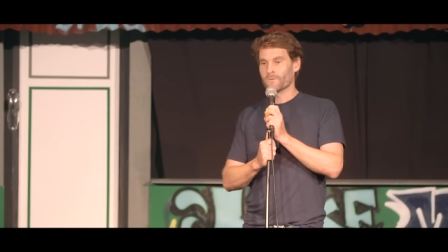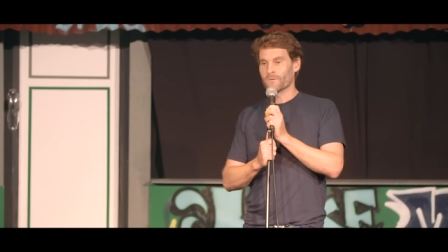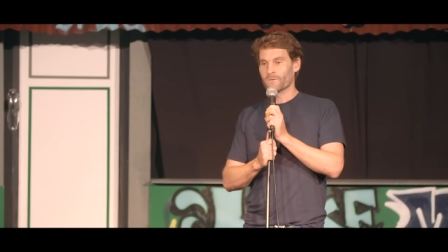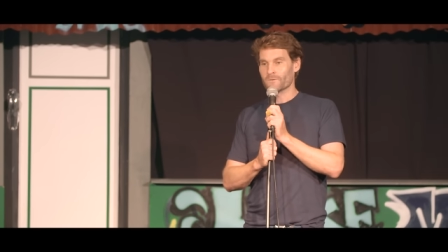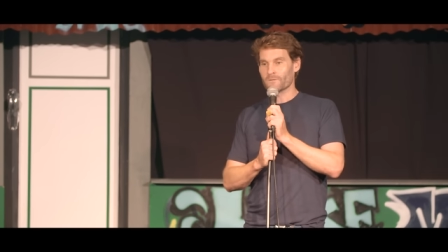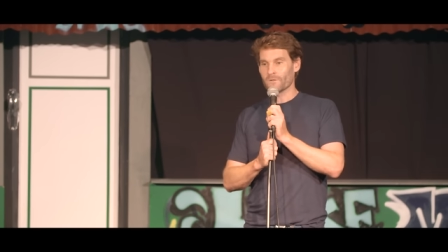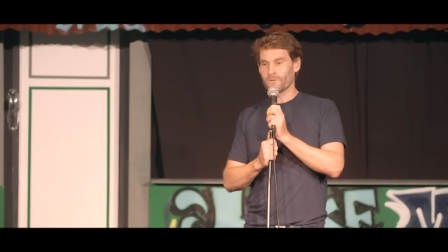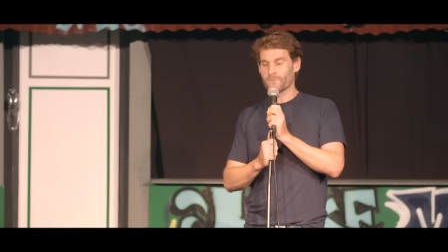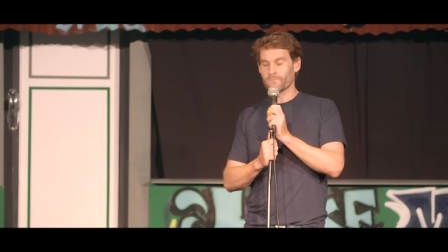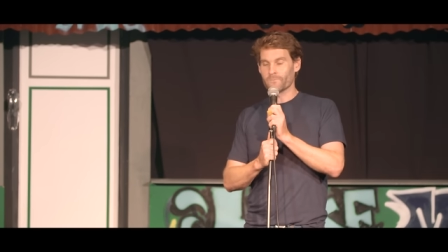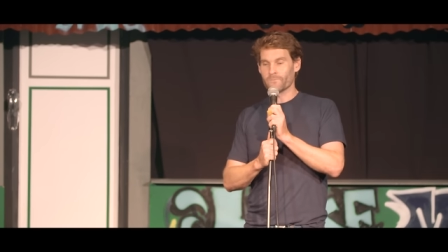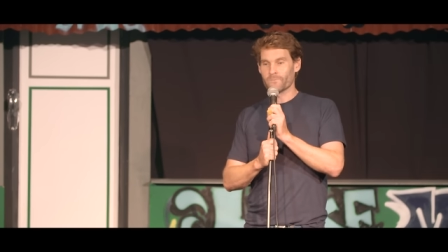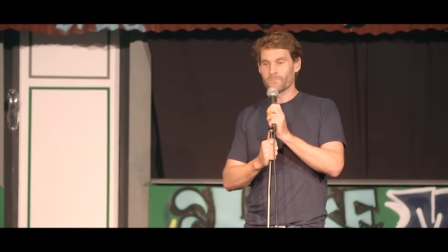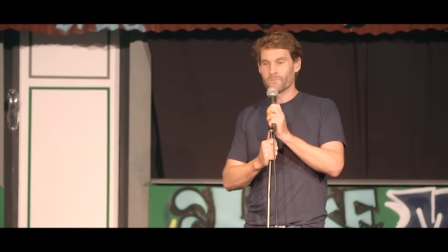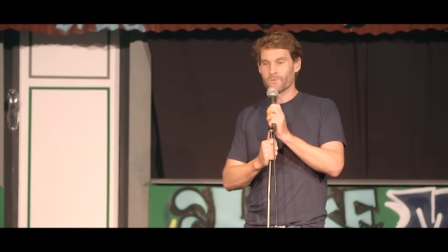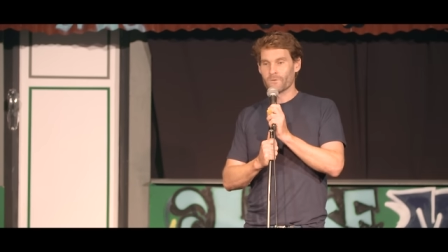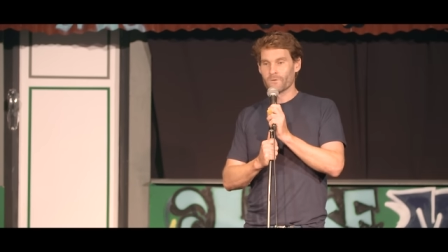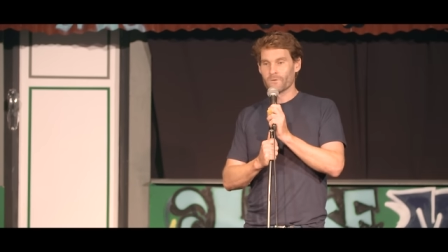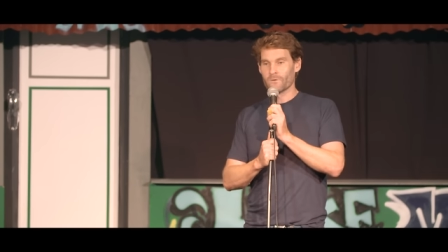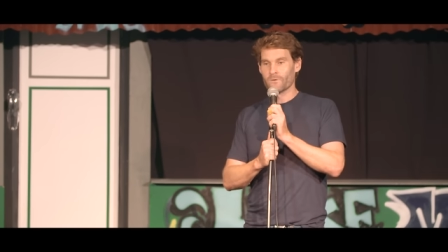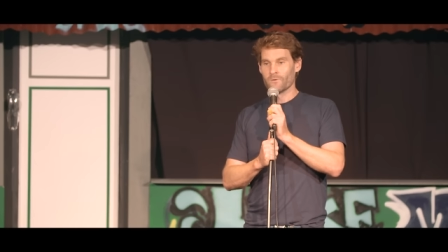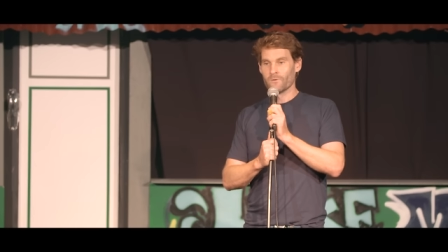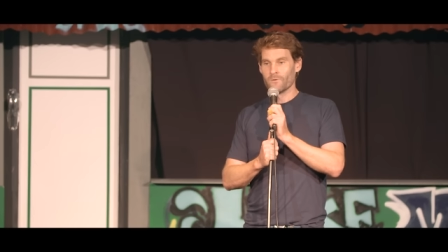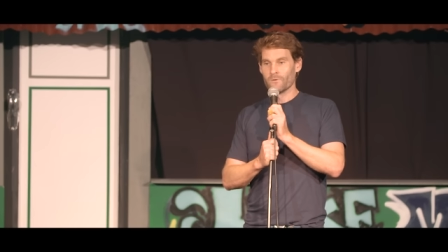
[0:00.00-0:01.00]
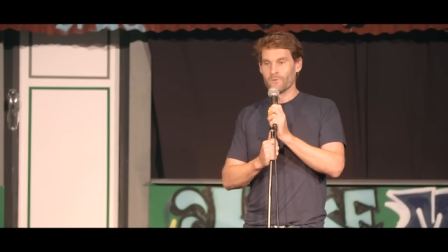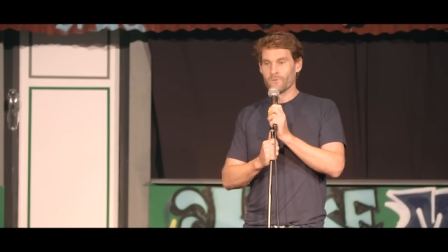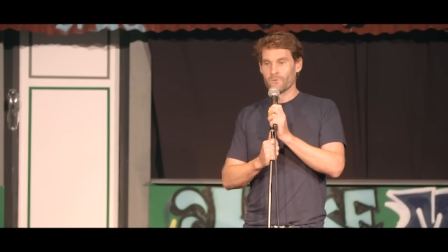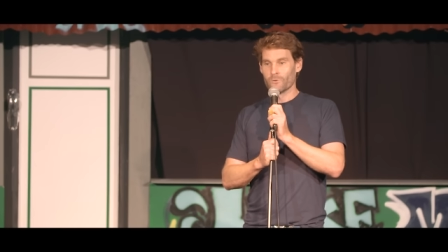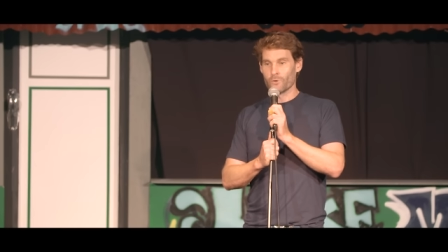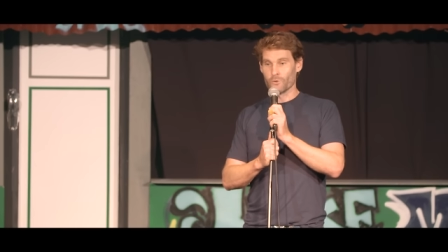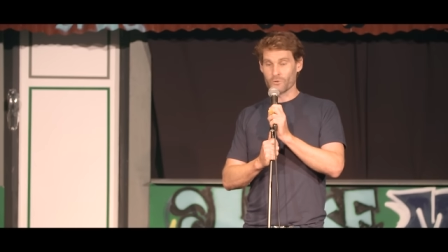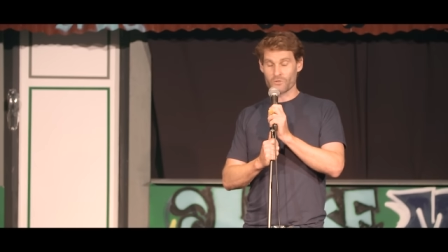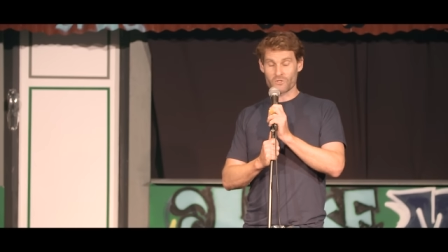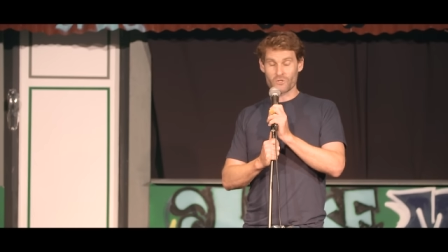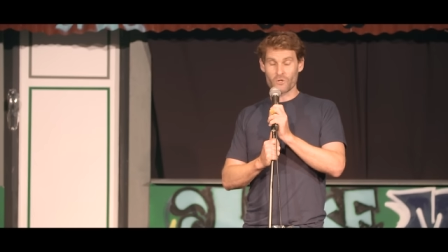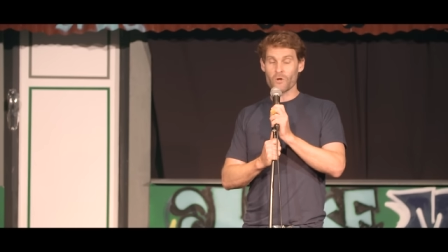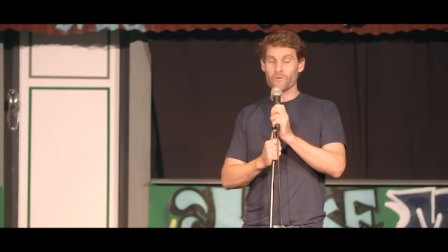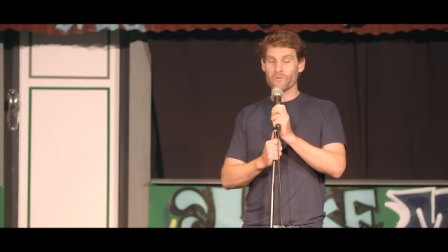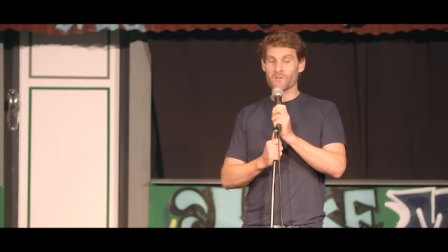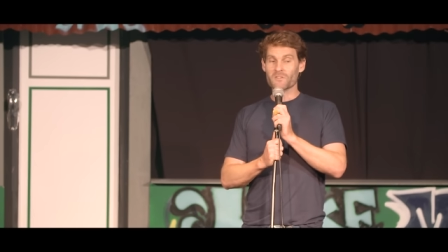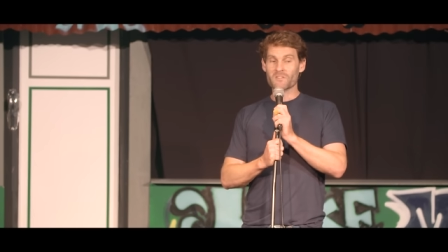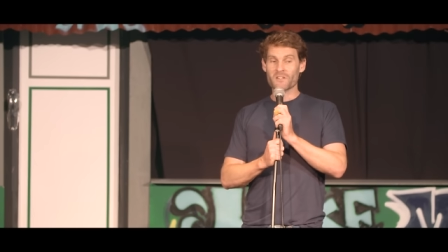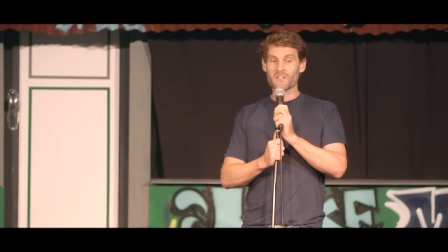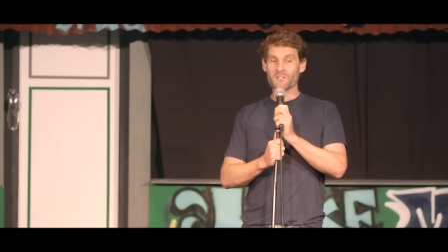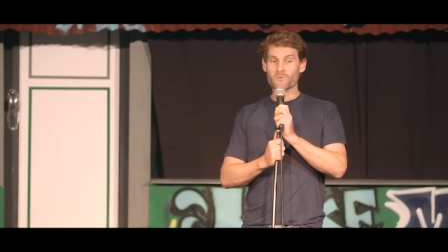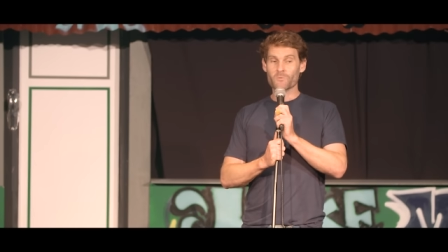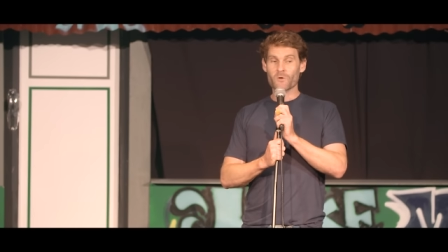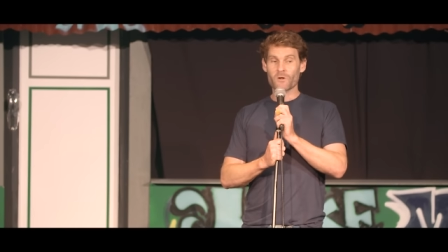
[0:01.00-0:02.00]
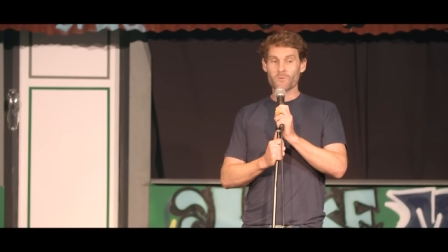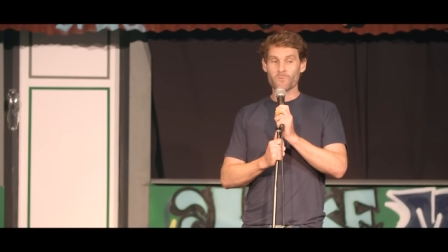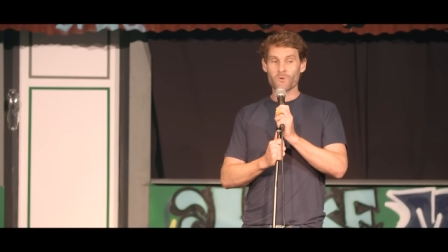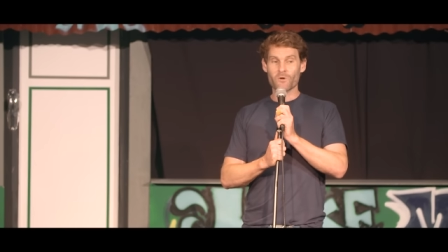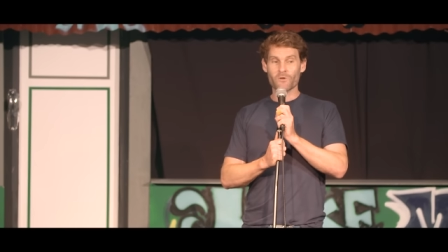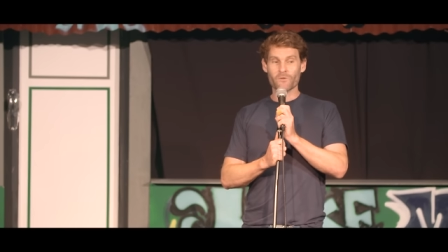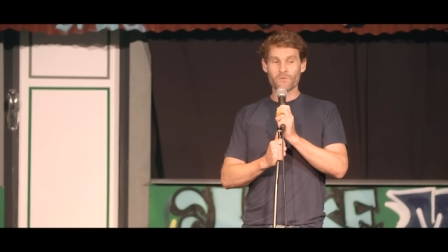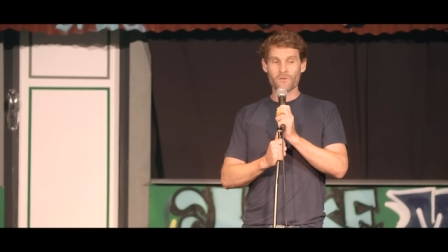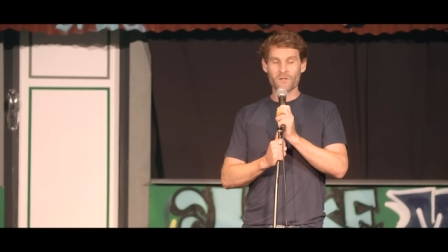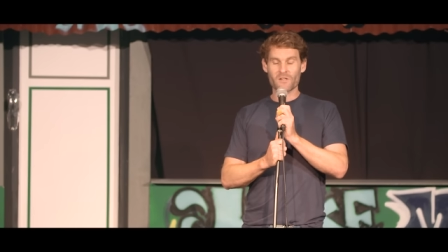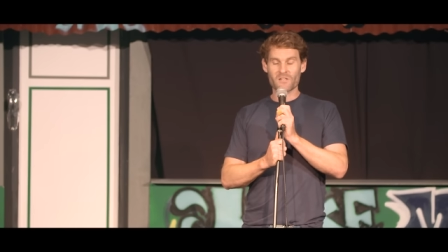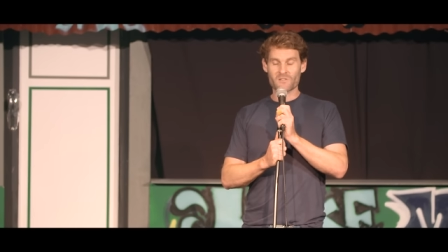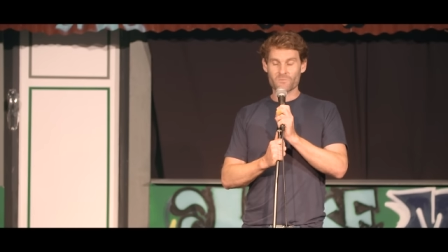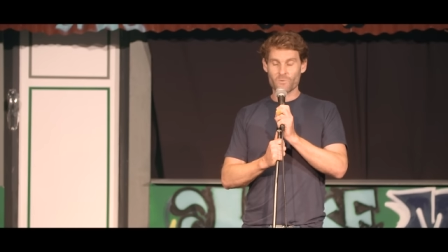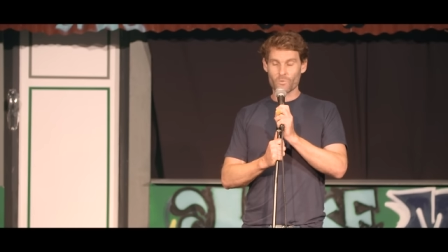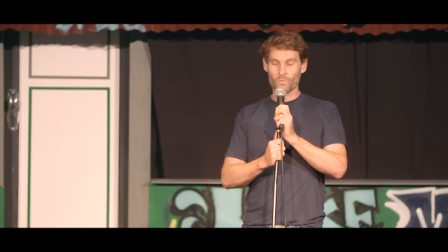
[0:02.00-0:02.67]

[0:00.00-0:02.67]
So, good service, that's one of my things.